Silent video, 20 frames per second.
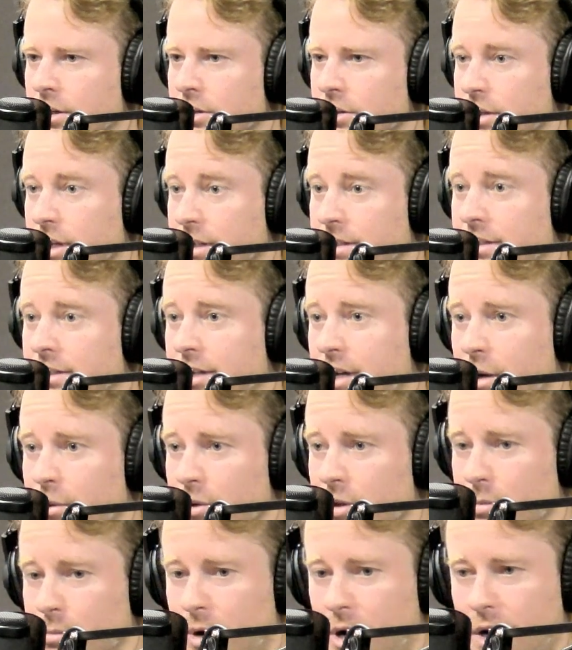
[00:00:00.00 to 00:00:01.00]
That's the day when
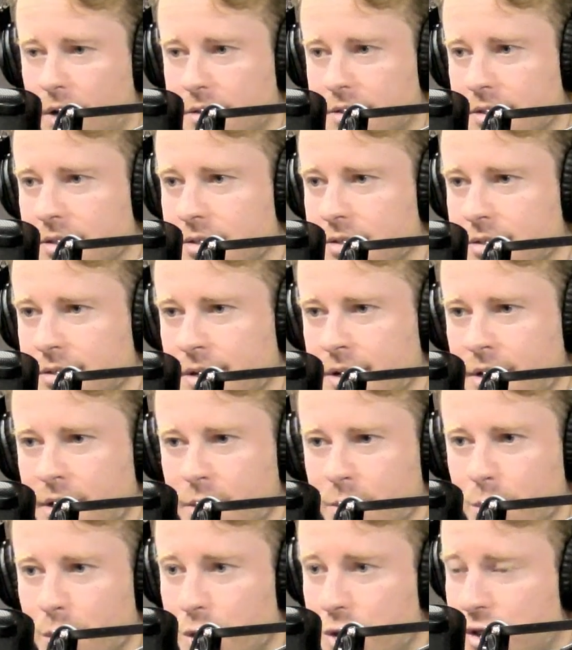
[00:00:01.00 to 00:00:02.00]
the boxes,
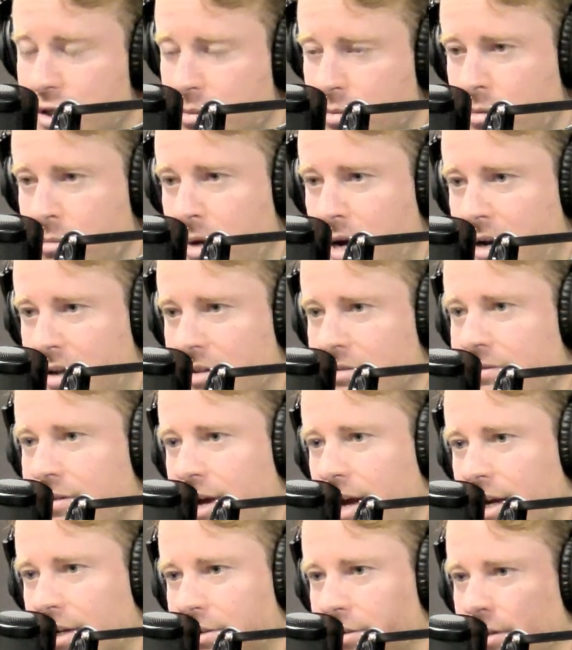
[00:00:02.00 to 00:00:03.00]
we ship them out of the
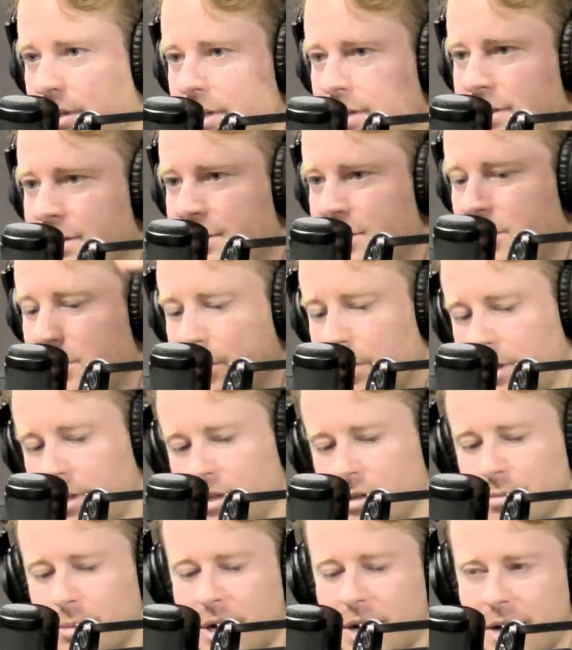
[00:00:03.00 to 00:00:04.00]
factory to a
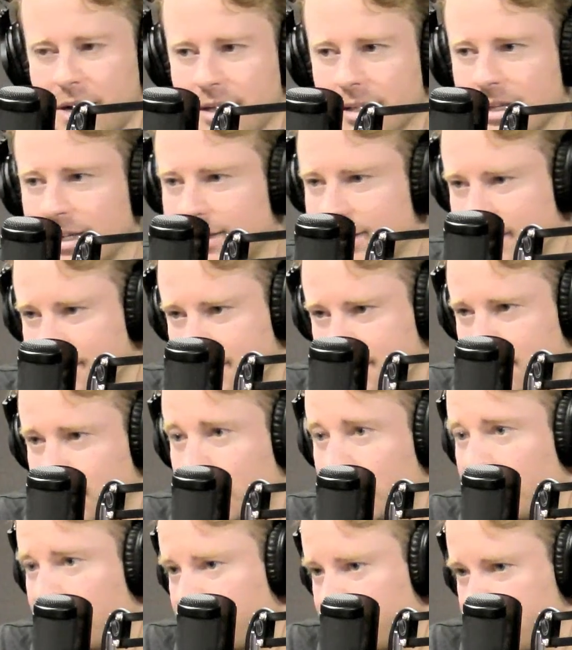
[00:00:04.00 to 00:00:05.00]
nearby, we
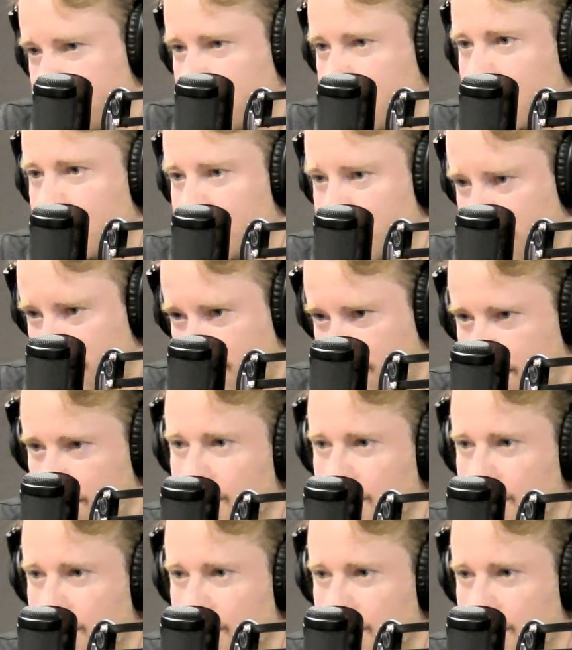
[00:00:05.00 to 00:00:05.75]
call it a staging area.